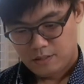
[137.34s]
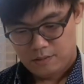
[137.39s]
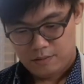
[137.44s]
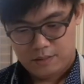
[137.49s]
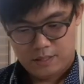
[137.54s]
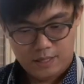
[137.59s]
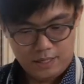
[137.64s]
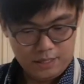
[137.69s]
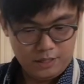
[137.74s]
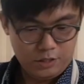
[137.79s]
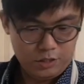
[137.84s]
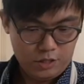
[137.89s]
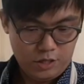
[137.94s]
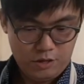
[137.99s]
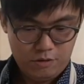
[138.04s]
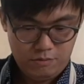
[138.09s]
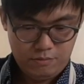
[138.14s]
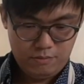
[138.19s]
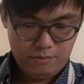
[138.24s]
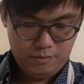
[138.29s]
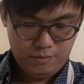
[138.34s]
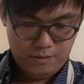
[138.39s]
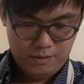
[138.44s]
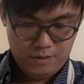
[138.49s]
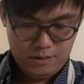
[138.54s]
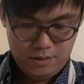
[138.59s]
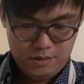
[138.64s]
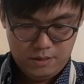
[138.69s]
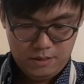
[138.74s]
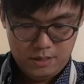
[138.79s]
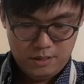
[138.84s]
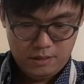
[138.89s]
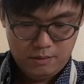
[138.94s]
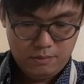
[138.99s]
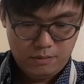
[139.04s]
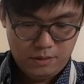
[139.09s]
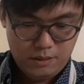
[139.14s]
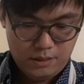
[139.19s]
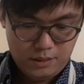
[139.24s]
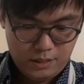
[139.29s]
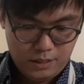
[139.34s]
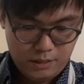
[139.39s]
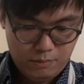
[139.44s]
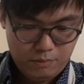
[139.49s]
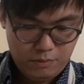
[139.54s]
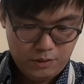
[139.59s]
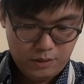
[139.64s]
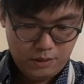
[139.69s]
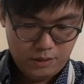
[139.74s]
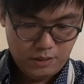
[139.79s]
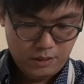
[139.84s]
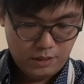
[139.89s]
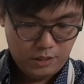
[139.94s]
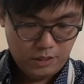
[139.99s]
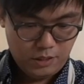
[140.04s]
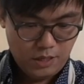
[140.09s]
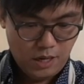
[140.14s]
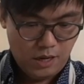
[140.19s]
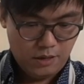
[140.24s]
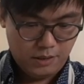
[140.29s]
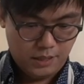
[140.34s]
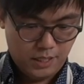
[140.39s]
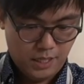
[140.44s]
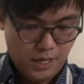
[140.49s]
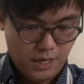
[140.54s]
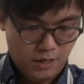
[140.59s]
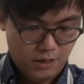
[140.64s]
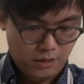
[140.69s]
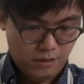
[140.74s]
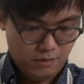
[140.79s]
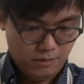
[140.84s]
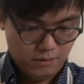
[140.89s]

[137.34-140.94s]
Okay, so let's put the salt here.